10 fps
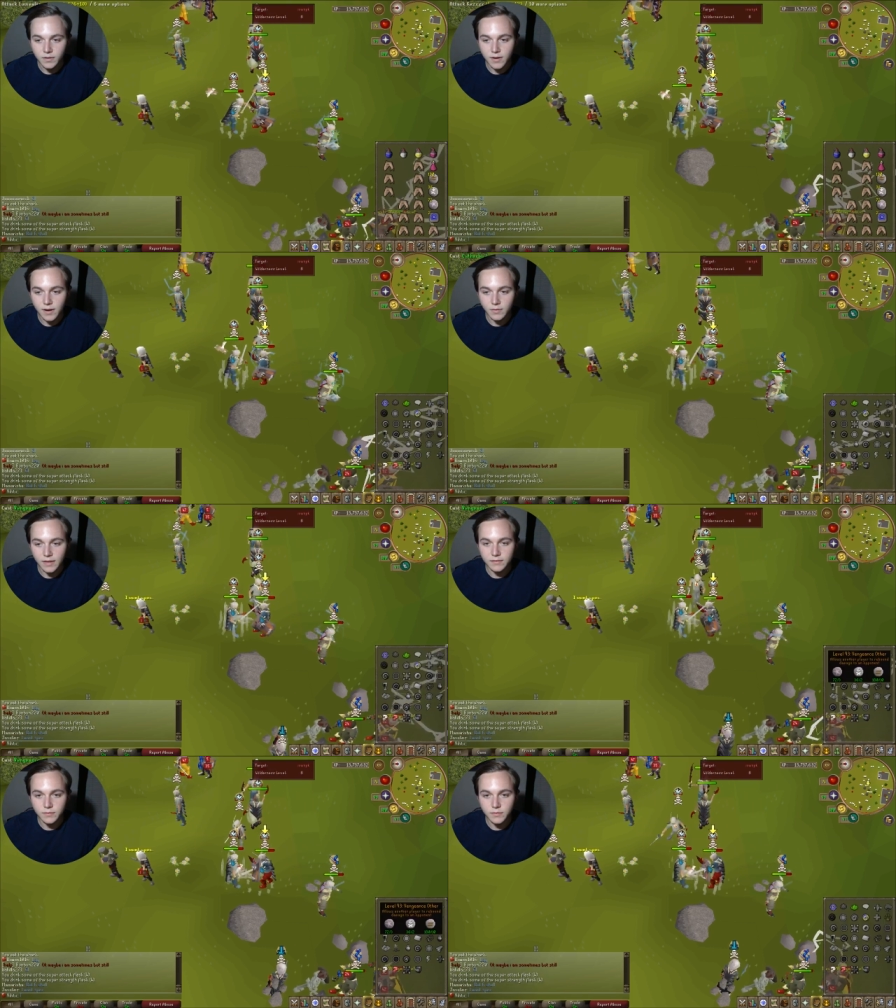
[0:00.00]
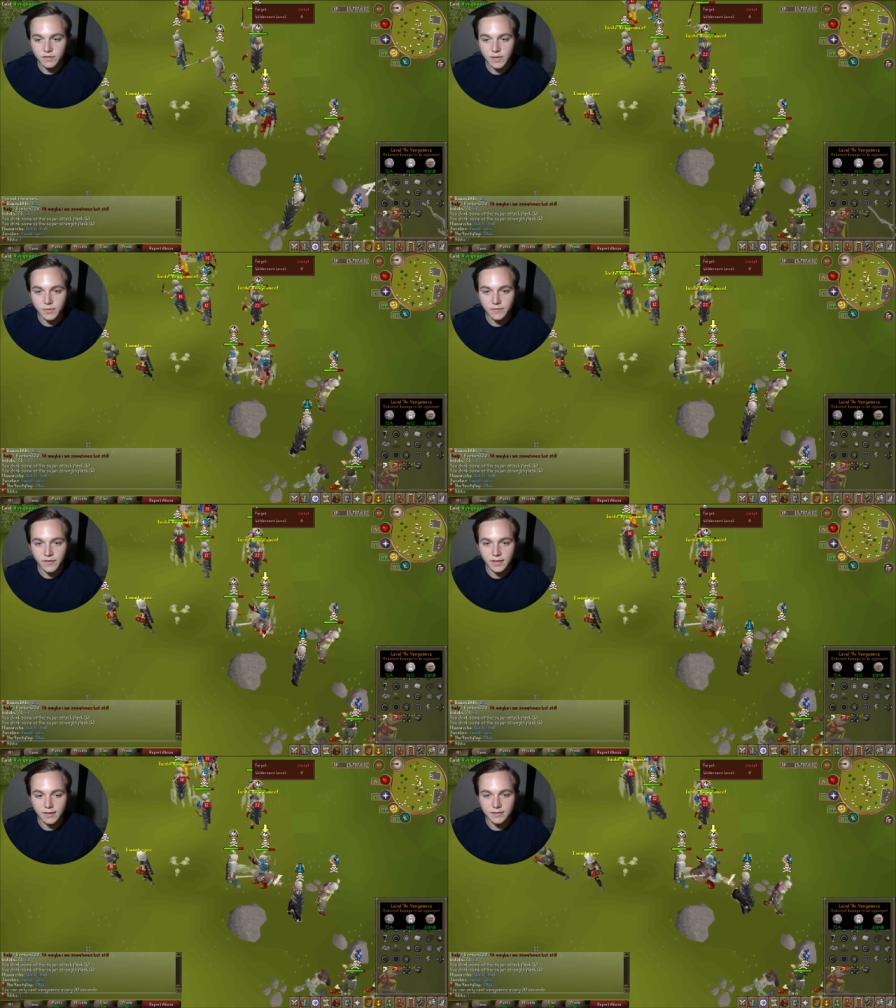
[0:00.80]
All right, let's just keep the
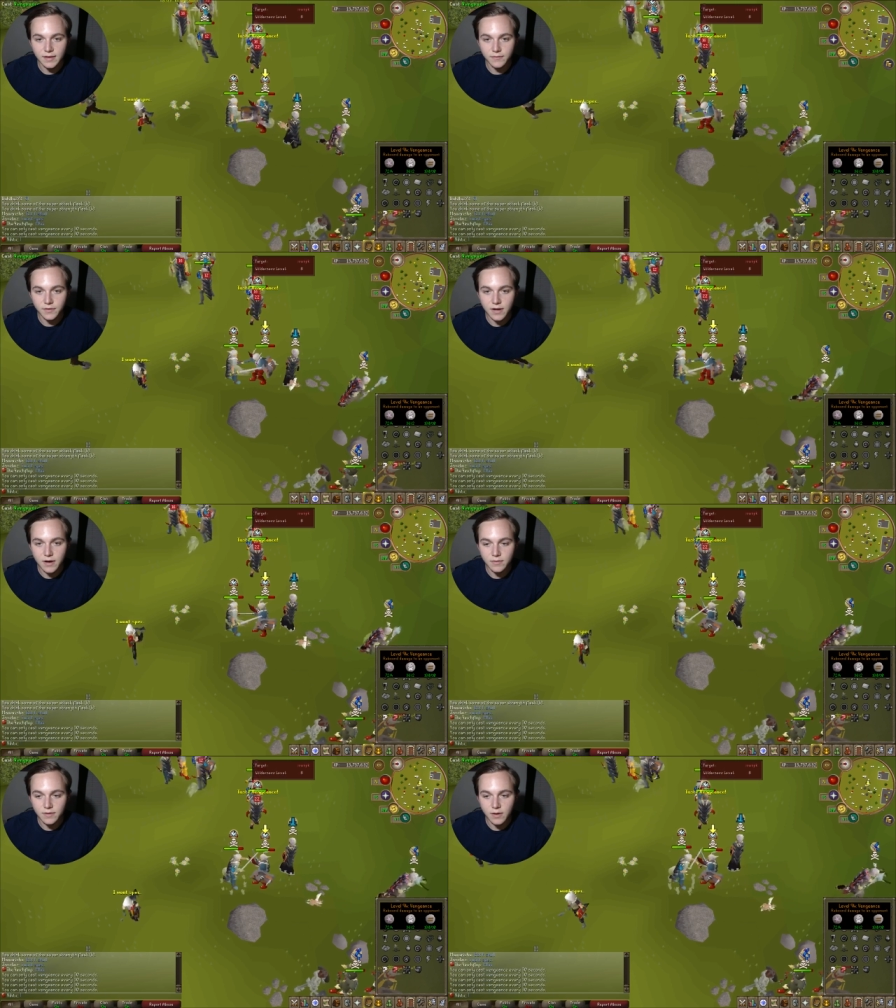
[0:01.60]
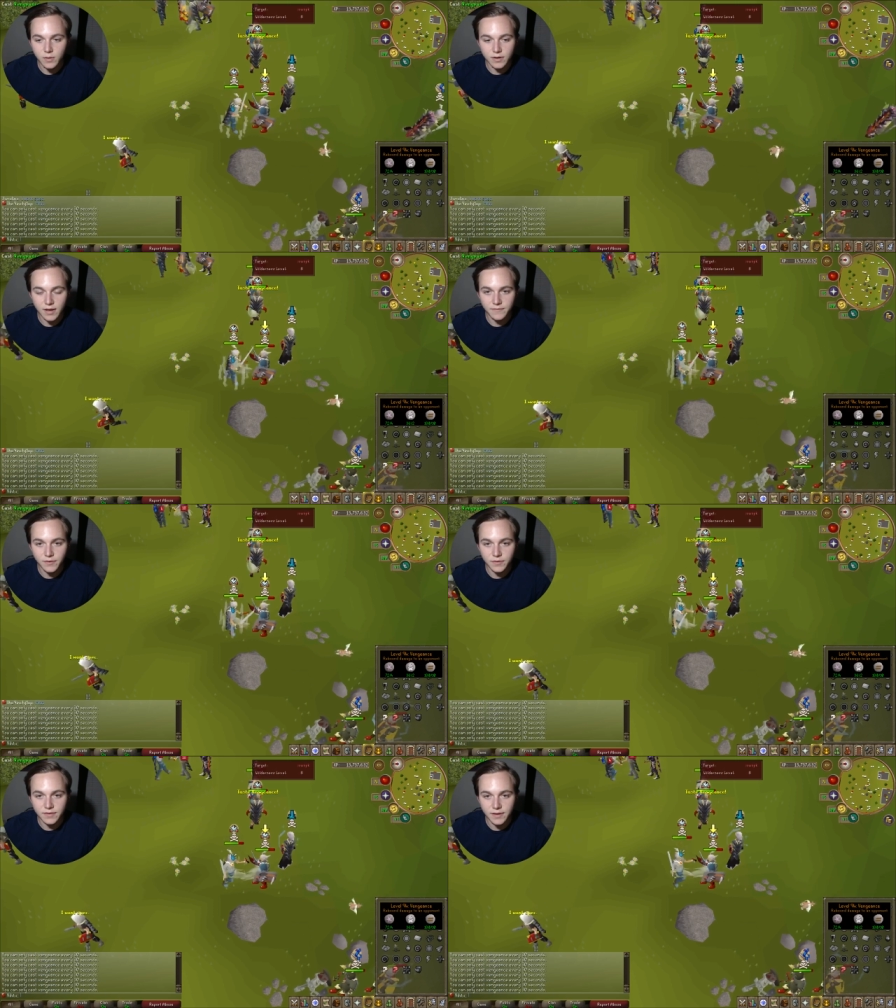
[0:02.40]
VLS out for now. I want I
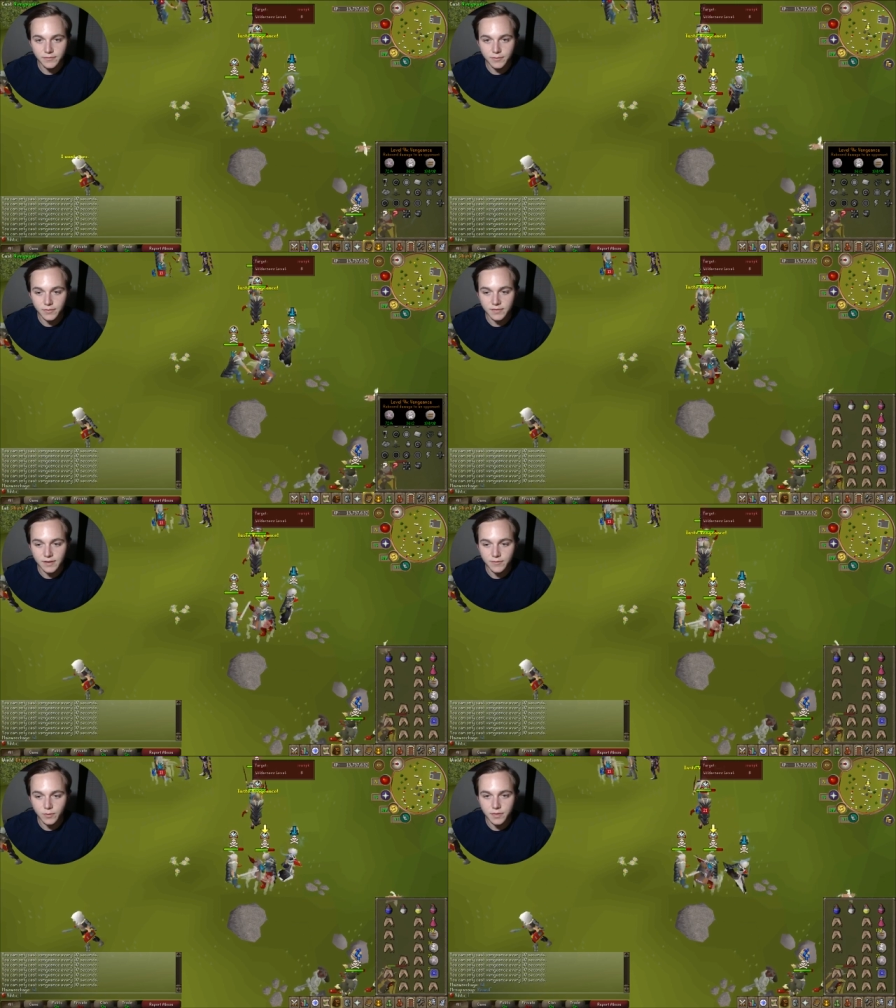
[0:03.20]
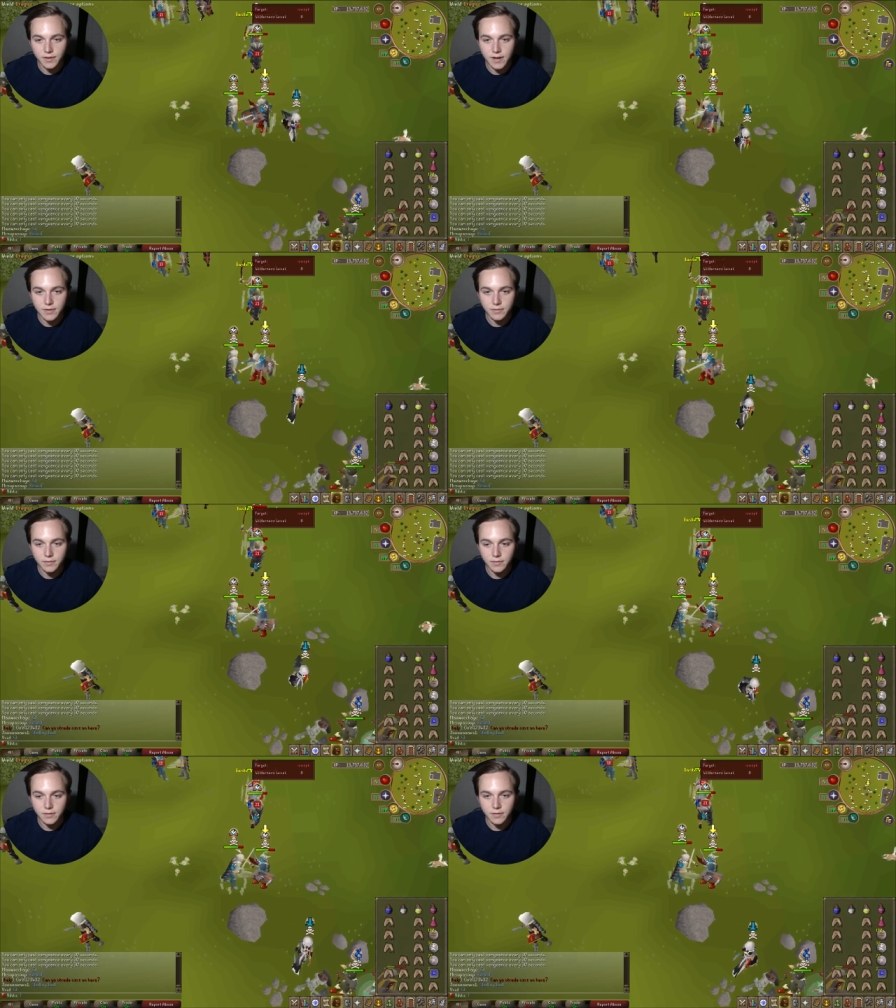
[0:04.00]
feel safe with safer with it out.
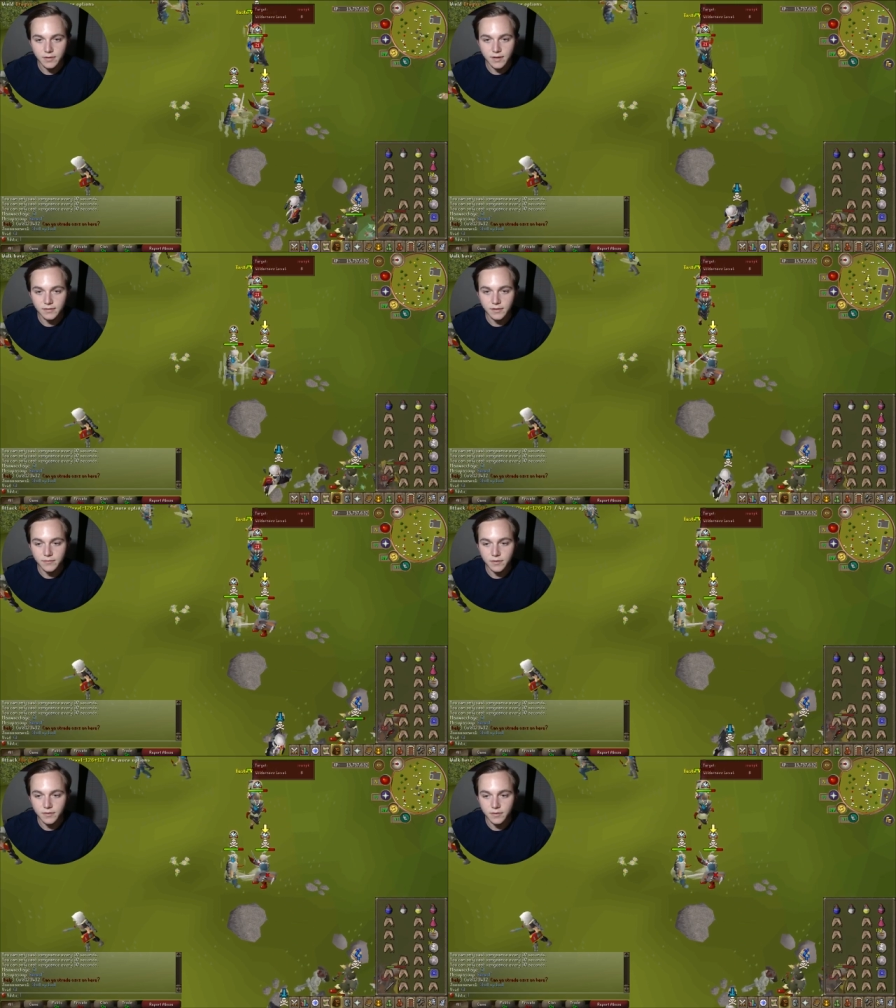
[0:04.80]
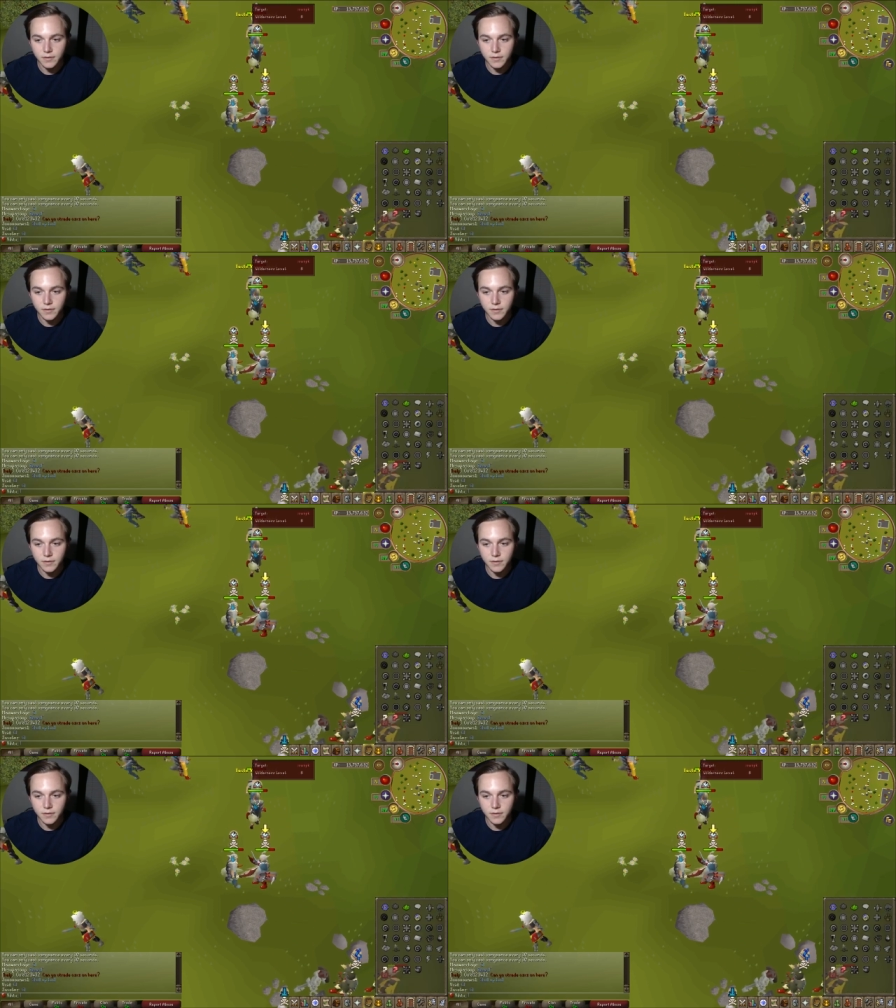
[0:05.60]
A lot safer.